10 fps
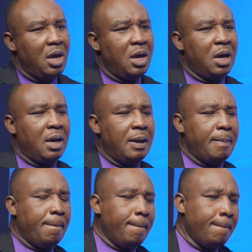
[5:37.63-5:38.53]

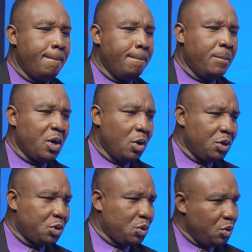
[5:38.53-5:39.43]
But
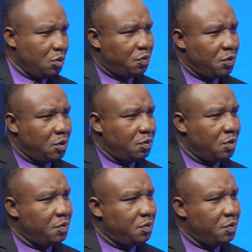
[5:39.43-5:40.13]
also, you've